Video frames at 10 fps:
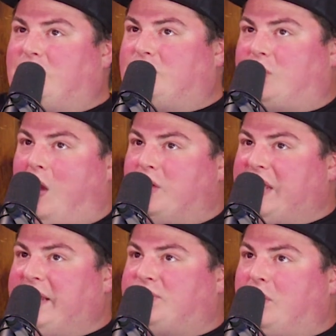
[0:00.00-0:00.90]
are the Stars
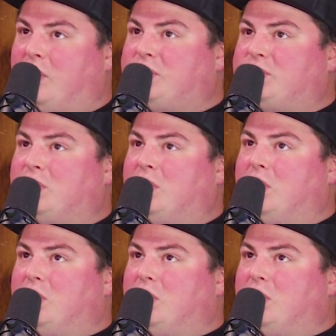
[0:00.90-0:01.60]
Ice Girls.